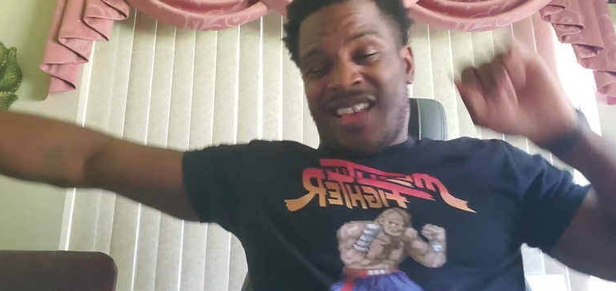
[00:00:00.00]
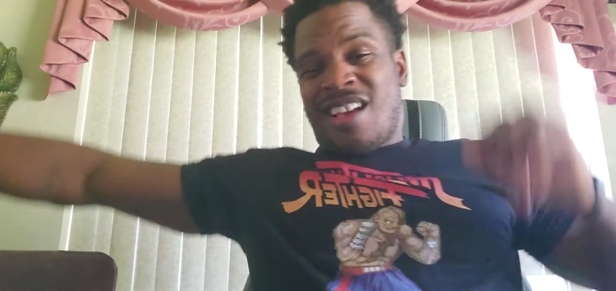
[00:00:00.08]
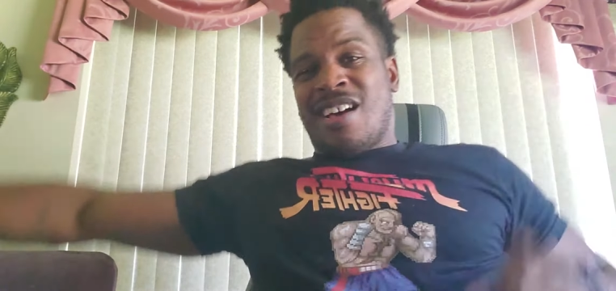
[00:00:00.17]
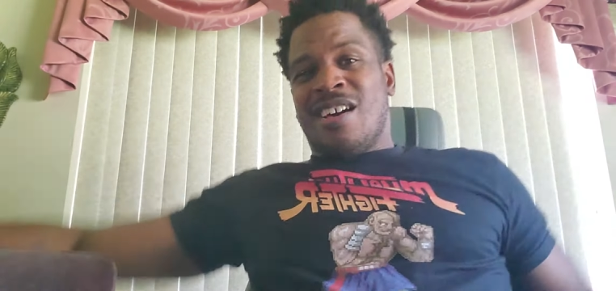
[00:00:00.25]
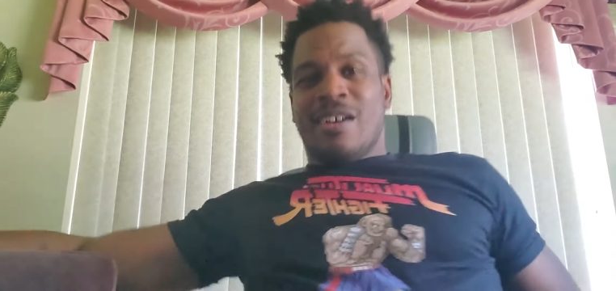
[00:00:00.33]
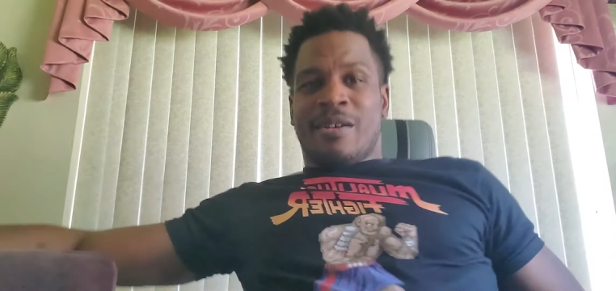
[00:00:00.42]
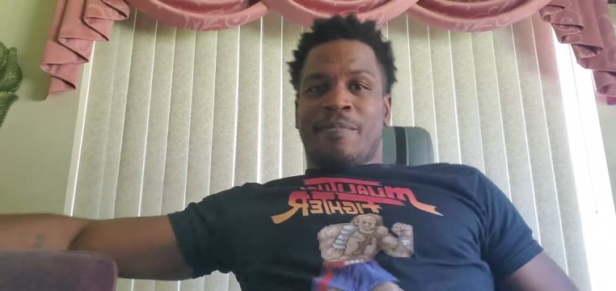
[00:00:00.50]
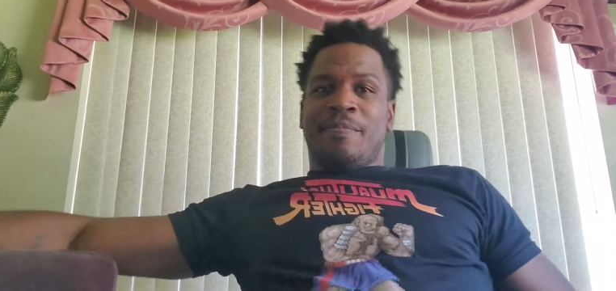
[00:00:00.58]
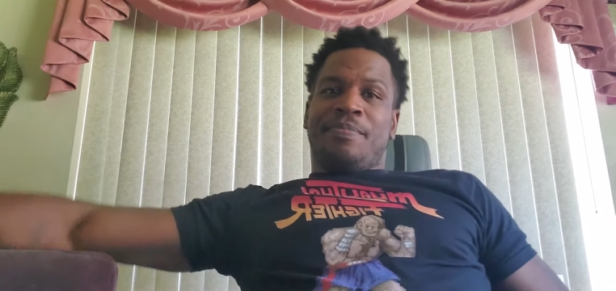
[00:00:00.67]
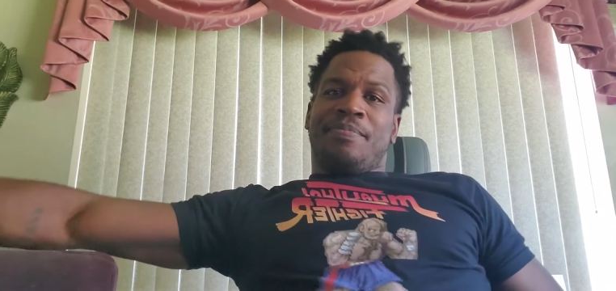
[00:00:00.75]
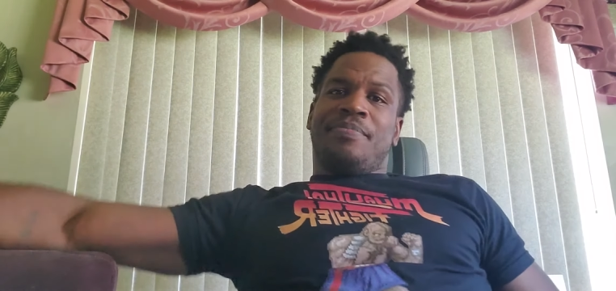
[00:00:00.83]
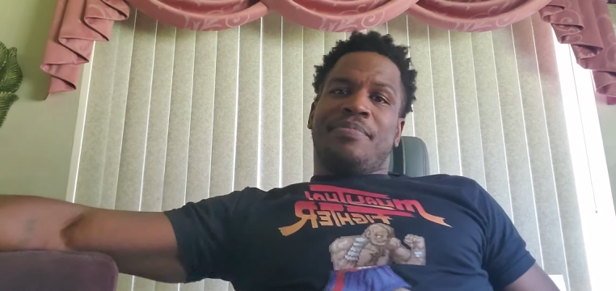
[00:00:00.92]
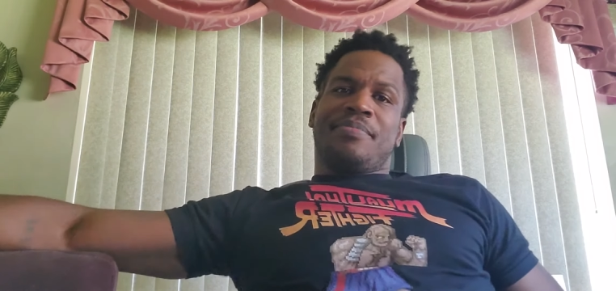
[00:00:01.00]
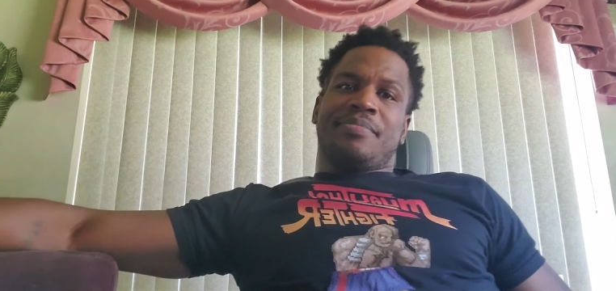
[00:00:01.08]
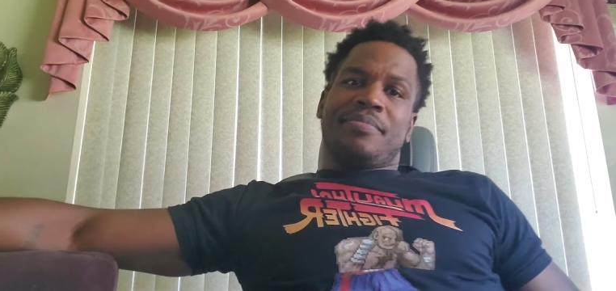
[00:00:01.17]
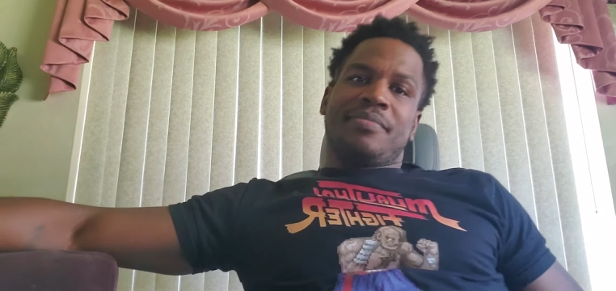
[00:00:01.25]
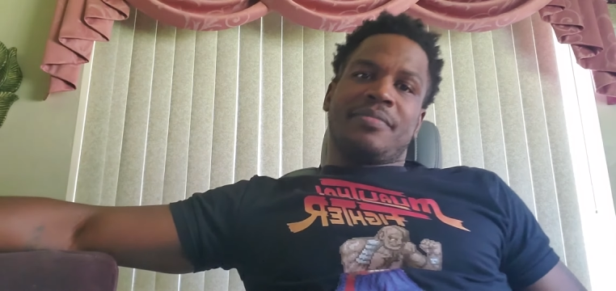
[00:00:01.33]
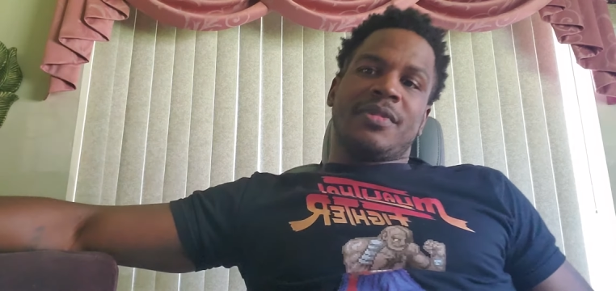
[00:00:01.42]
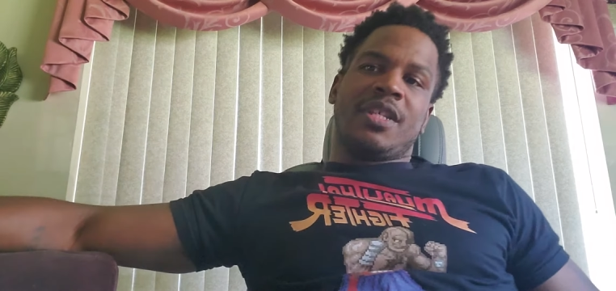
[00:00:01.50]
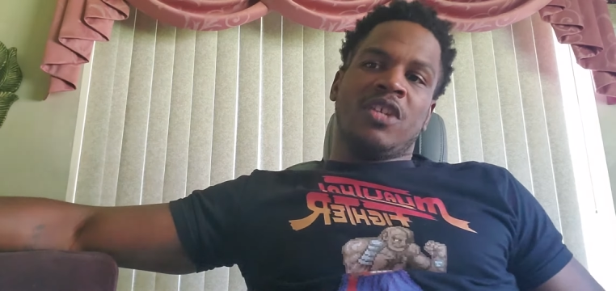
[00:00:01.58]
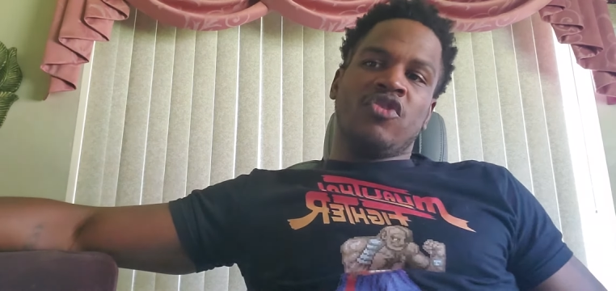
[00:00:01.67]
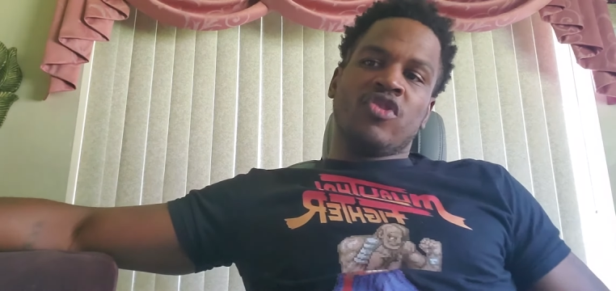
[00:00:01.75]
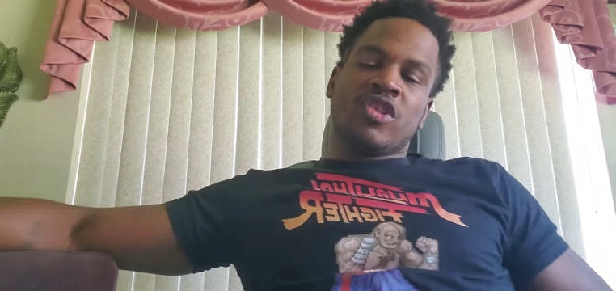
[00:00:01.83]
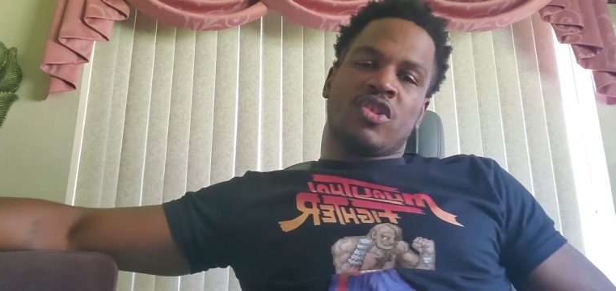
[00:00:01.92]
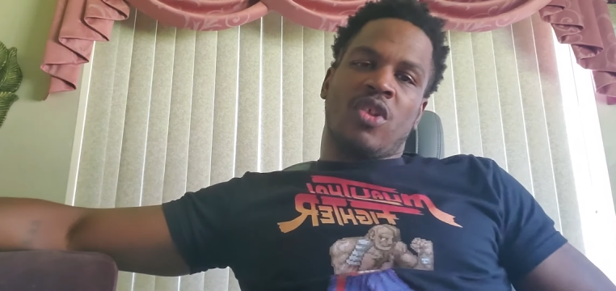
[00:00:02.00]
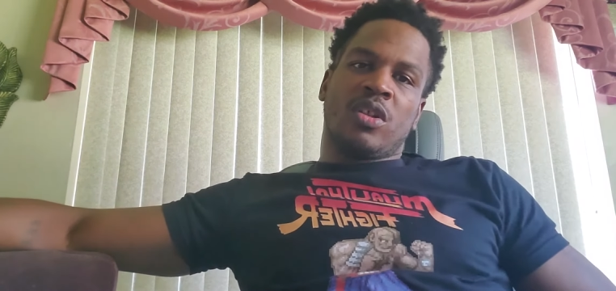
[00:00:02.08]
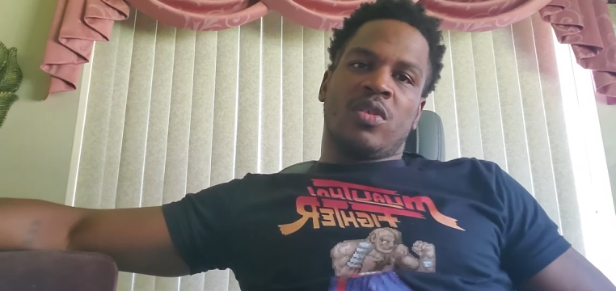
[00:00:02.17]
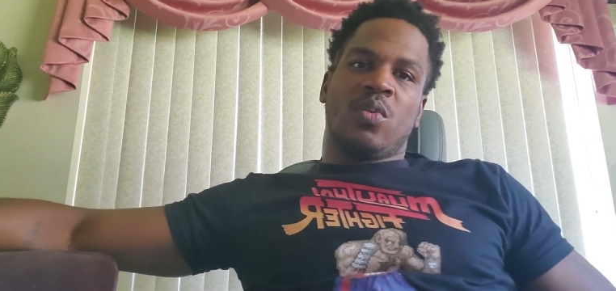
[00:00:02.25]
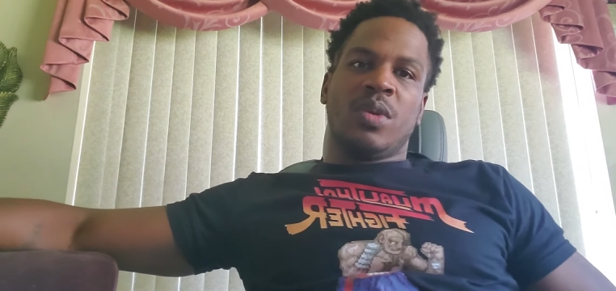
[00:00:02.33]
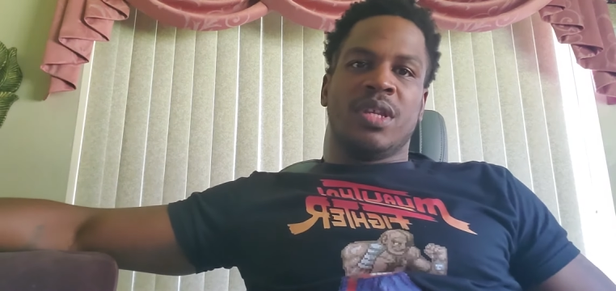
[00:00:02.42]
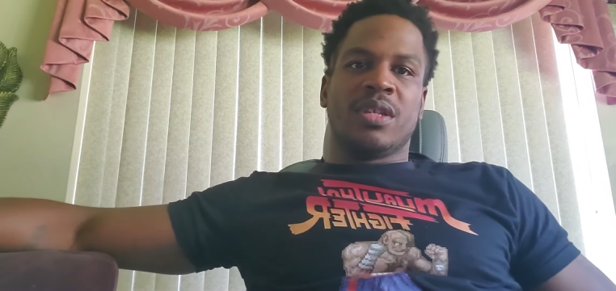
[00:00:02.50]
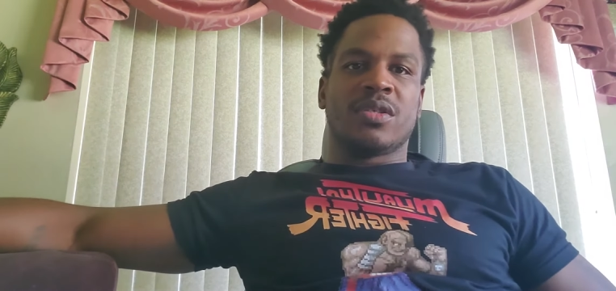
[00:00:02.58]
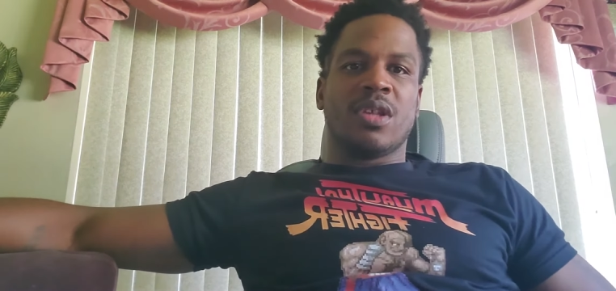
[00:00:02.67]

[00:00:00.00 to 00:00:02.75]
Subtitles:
Um, I usually start the weeks